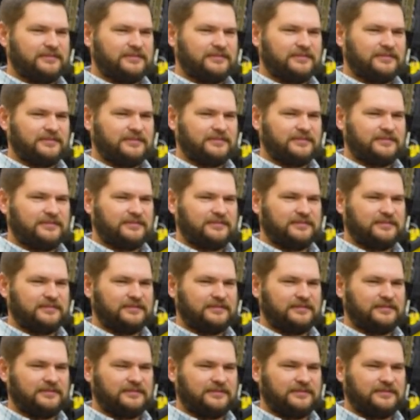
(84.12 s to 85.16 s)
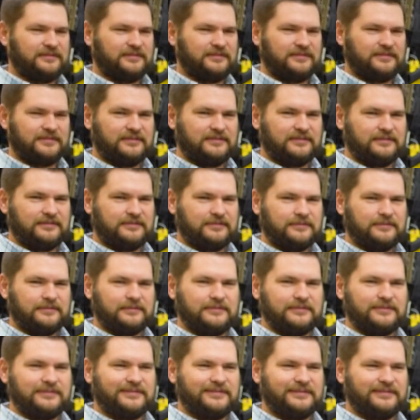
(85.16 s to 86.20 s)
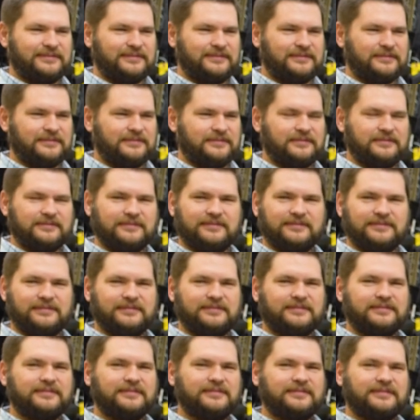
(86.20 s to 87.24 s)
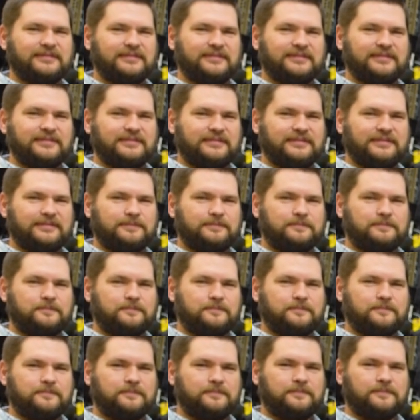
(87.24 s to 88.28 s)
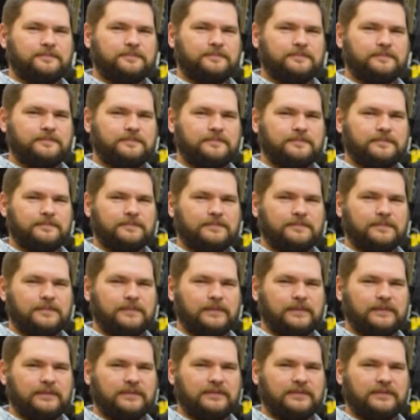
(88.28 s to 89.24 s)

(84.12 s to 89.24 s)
[no speech]